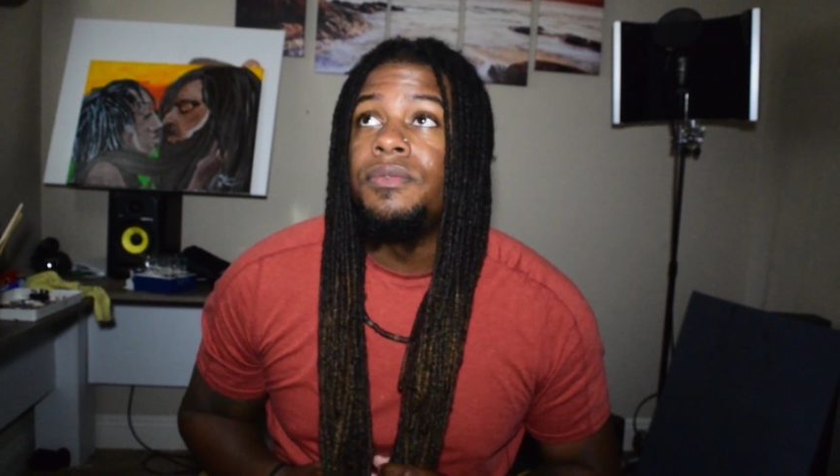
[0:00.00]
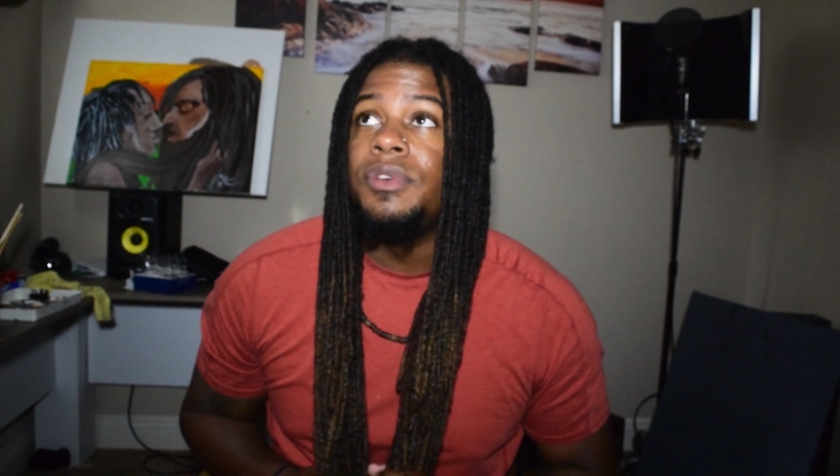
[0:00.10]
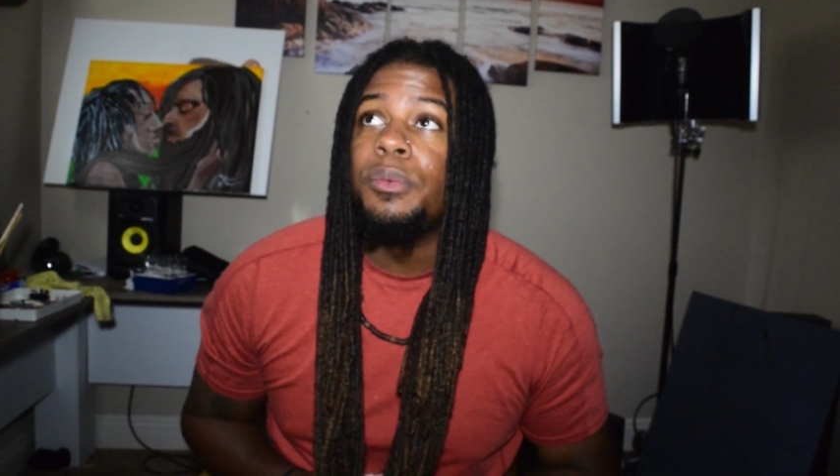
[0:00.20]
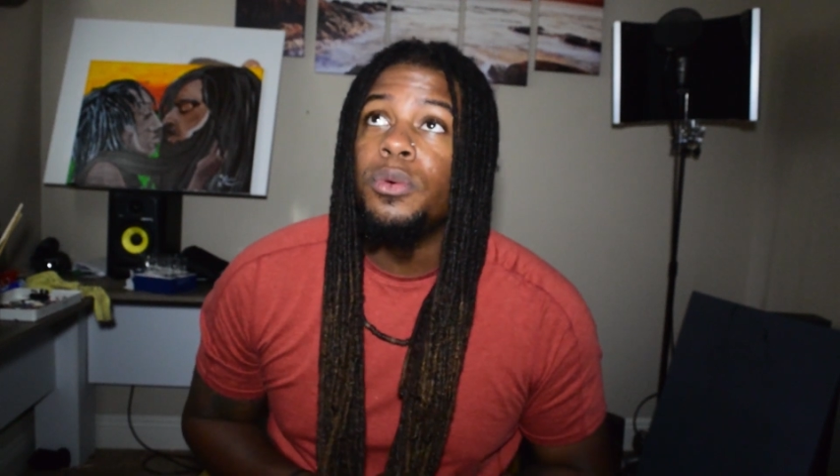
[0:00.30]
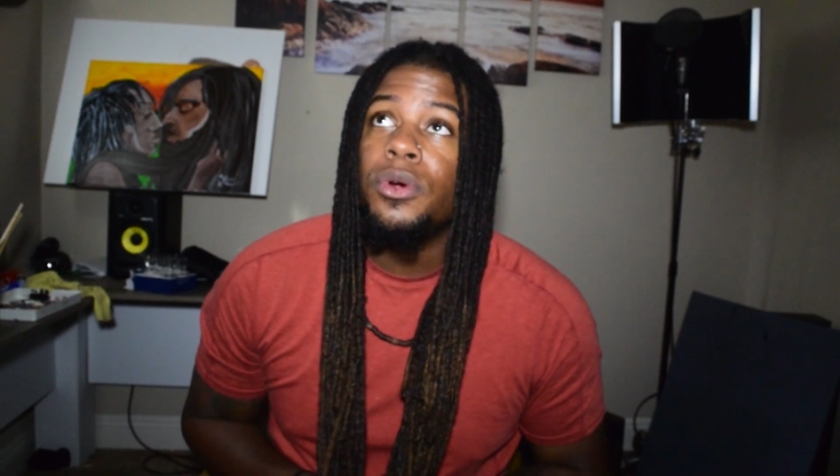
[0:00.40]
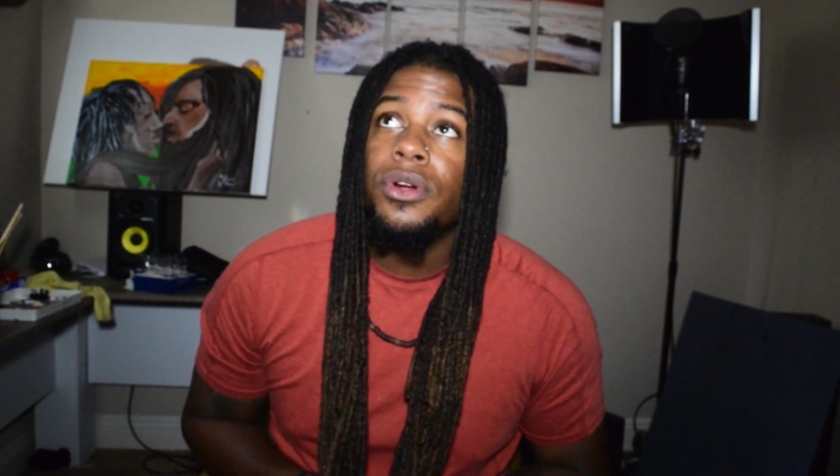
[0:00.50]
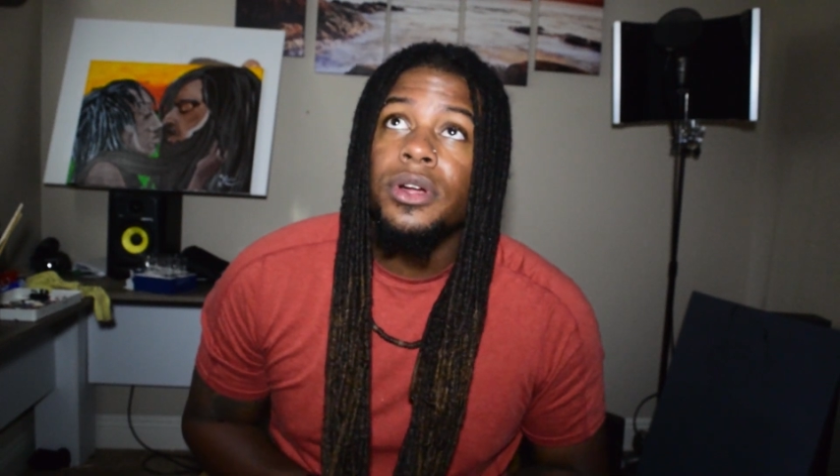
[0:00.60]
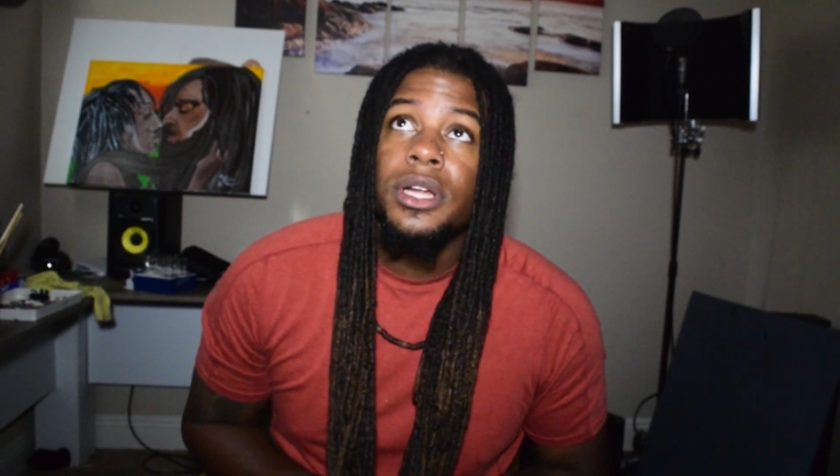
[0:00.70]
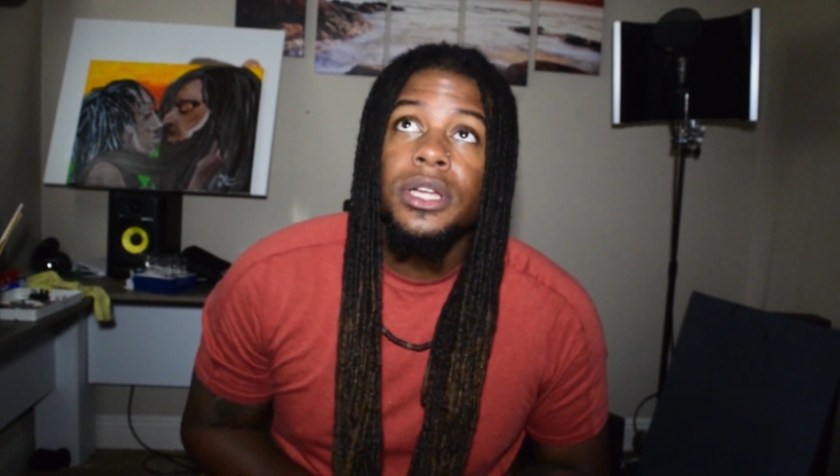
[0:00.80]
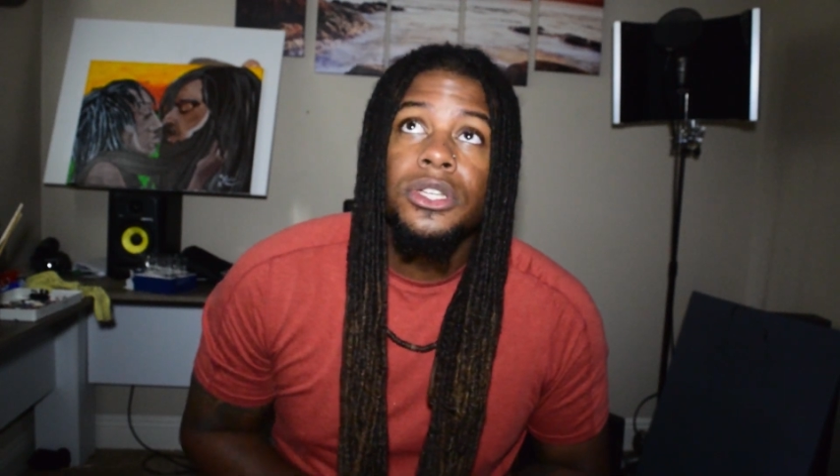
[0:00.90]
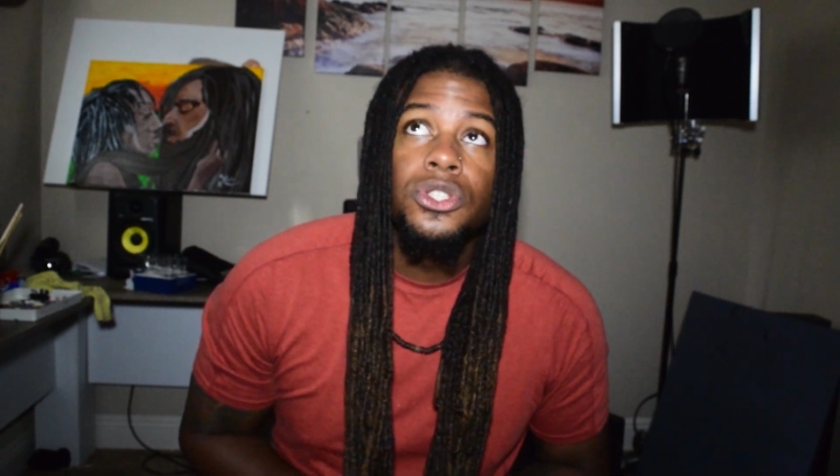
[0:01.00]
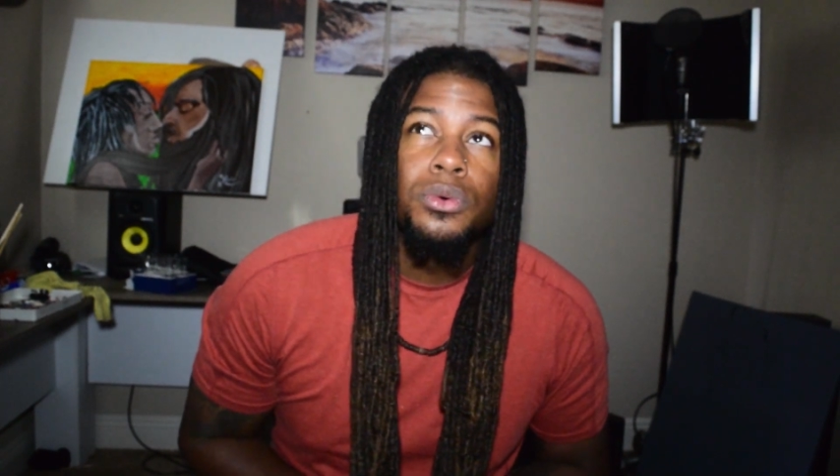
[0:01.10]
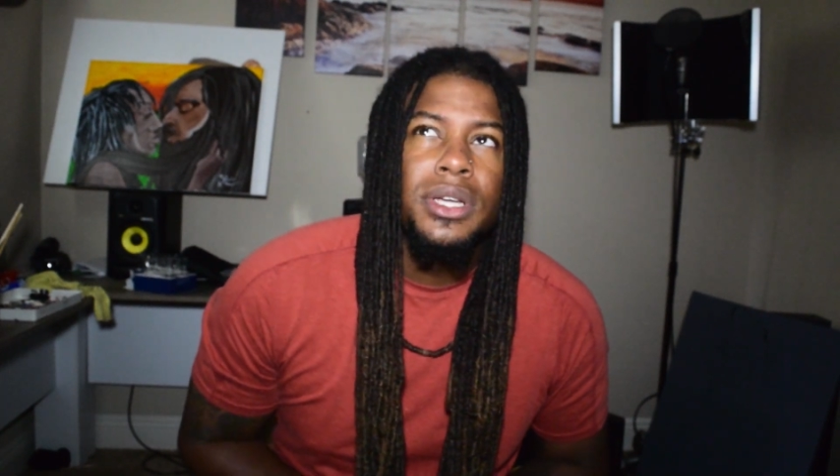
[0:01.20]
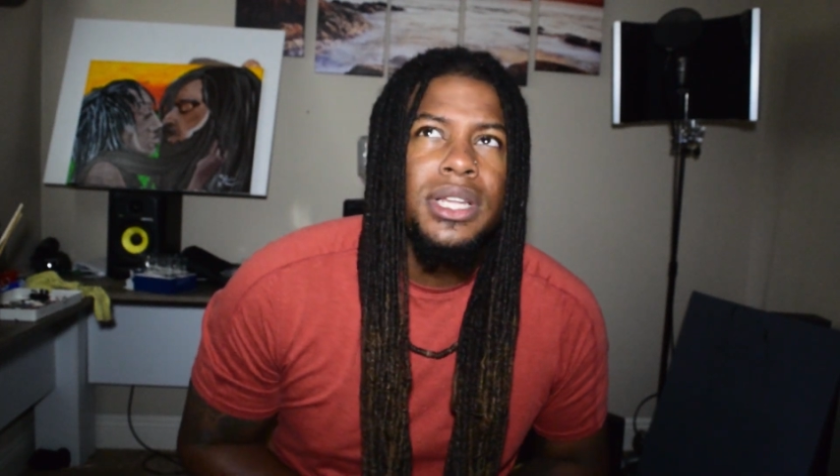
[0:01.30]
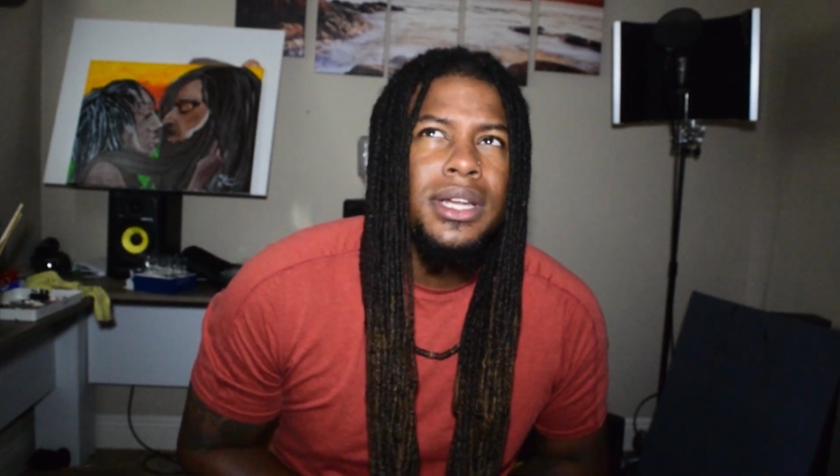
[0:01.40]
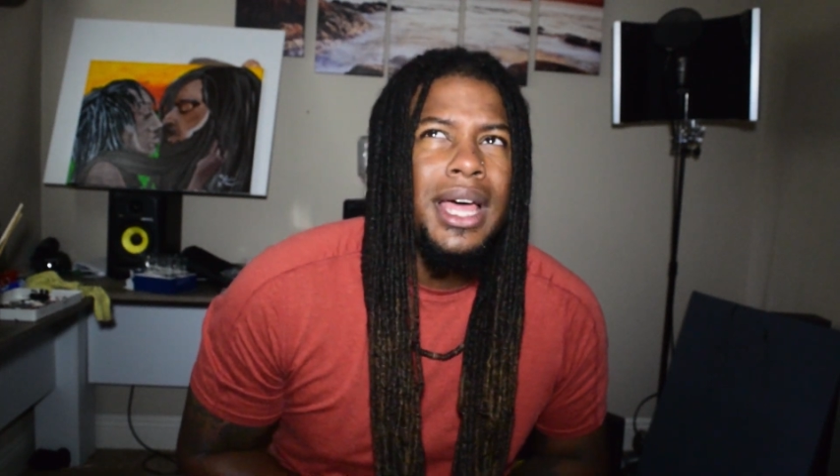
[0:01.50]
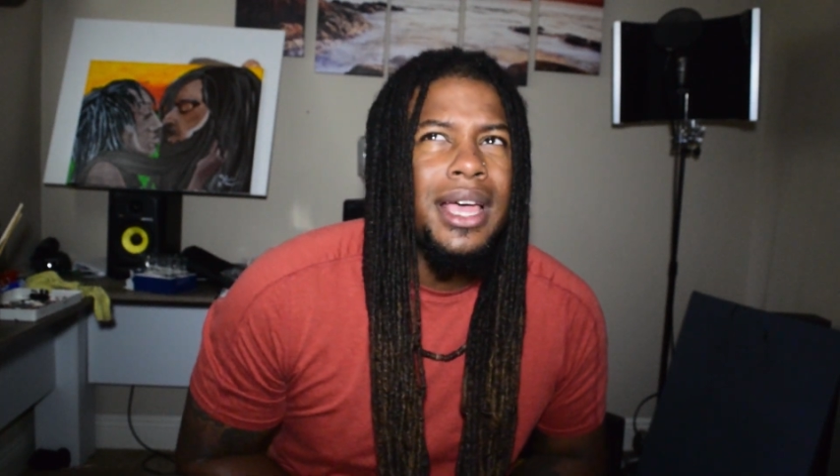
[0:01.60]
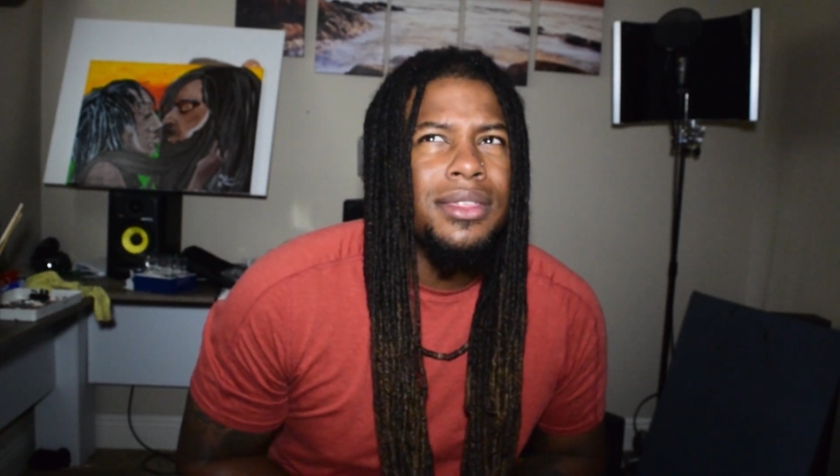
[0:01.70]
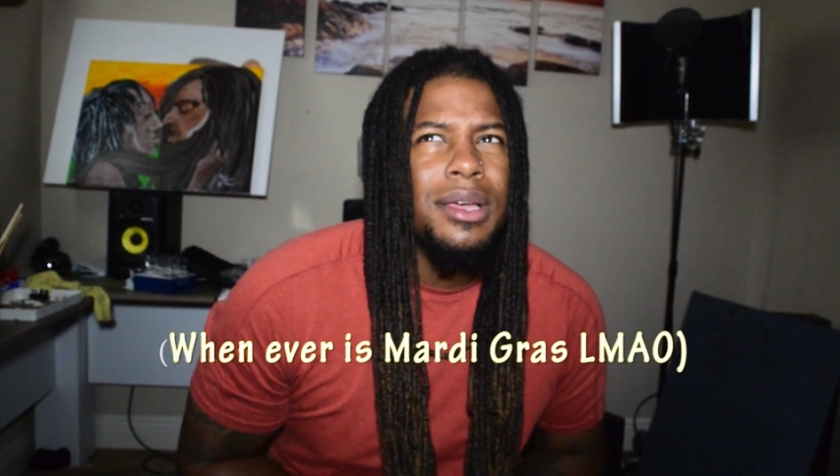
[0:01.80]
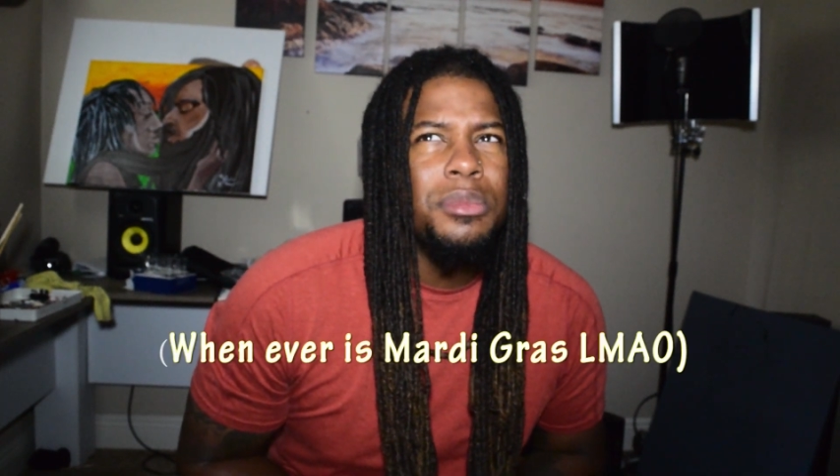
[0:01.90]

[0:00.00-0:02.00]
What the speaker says: February 29th,